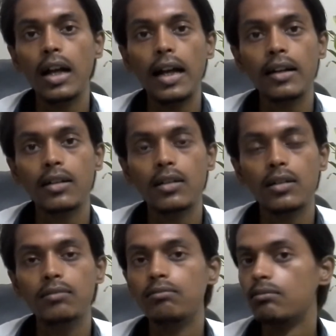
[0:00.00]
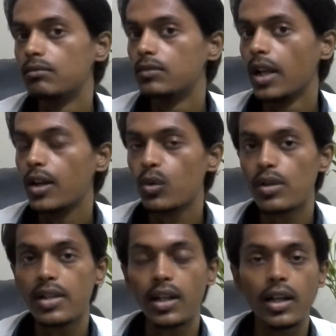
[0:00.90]
and it
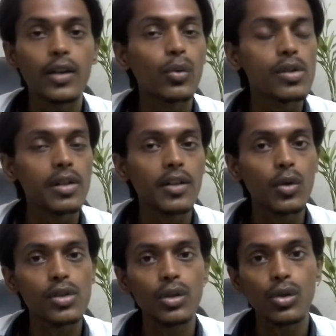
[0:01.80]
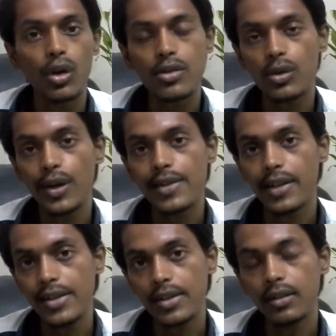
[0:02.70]
was on
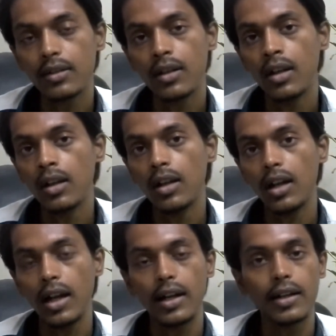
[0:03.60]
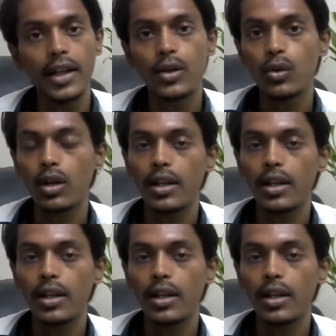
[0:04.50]
Rolls-Royce engine, and it